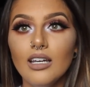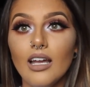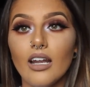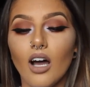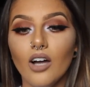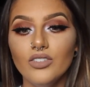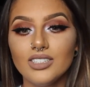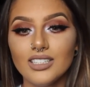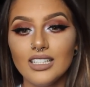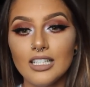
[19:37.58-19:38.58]
and
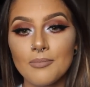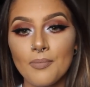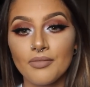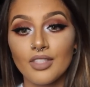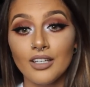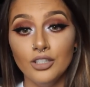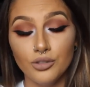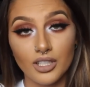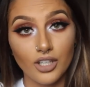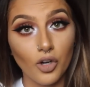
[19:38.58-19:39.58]
obviously
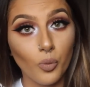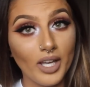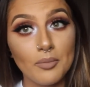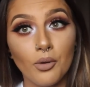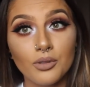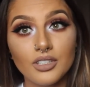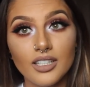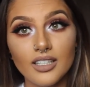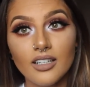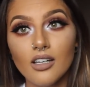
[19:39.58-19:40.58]
you can go way
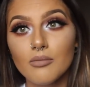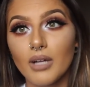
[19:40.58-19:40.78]
bolder,